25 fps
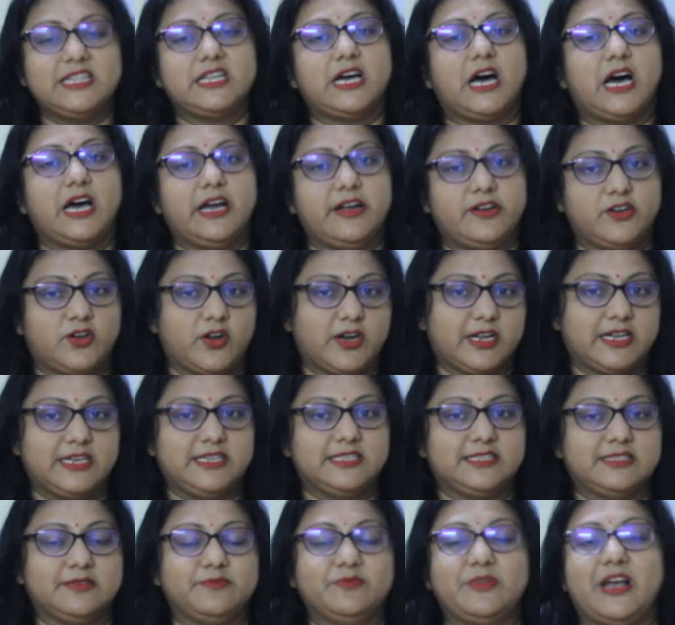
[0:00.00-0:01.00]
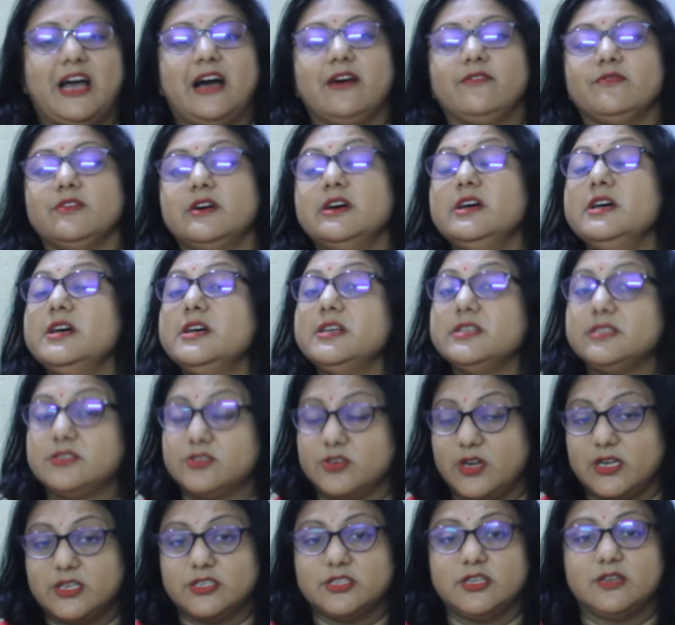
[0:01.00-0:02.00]
The higher organisms have a
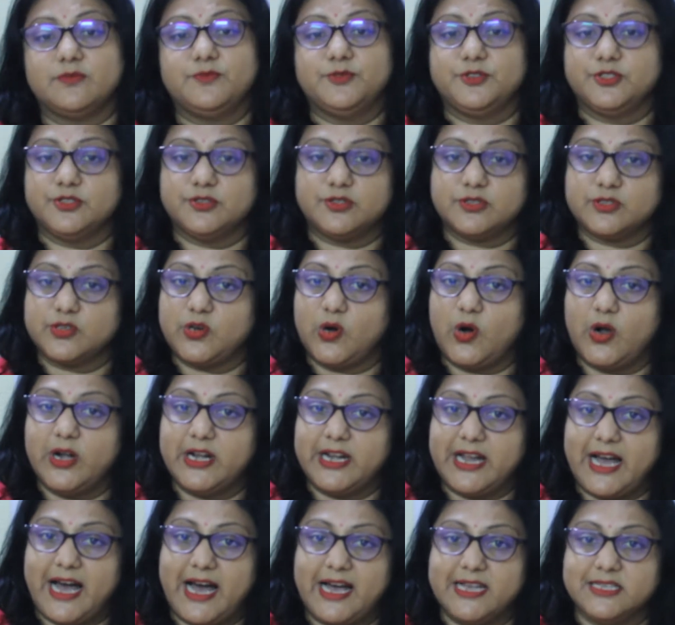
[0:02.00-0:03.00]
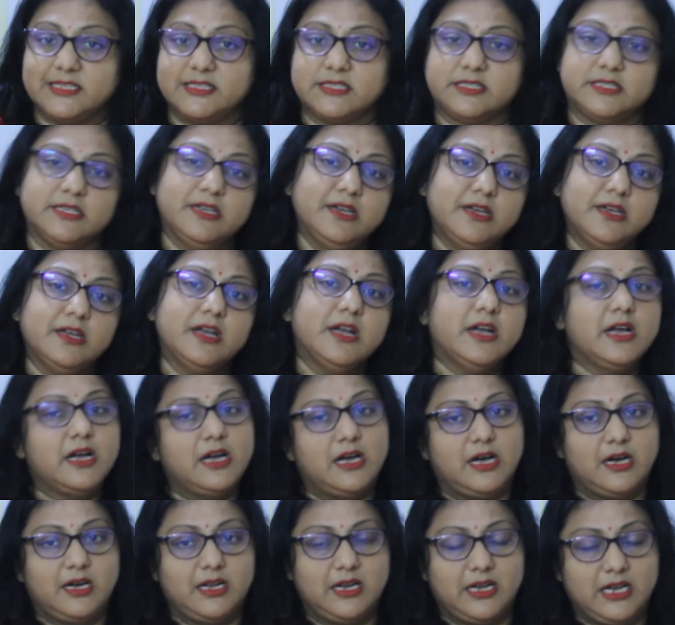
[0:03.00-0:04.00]
structure which is called as the
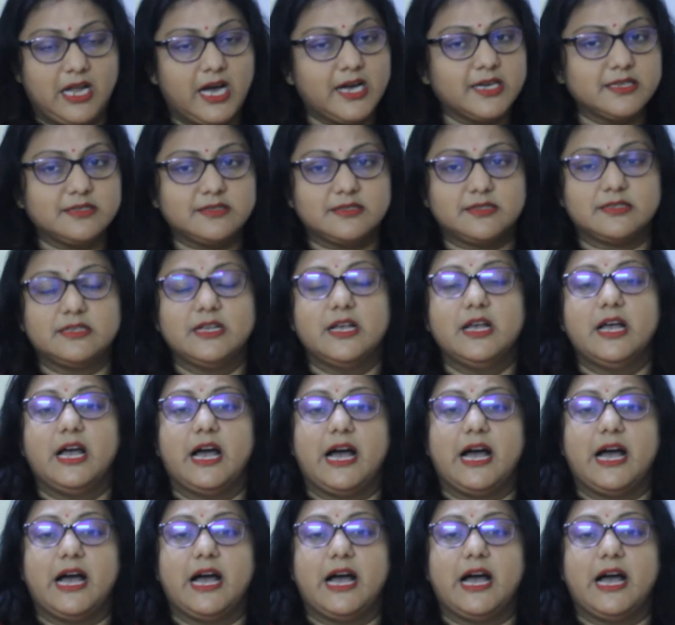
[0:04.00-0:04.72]
lungs,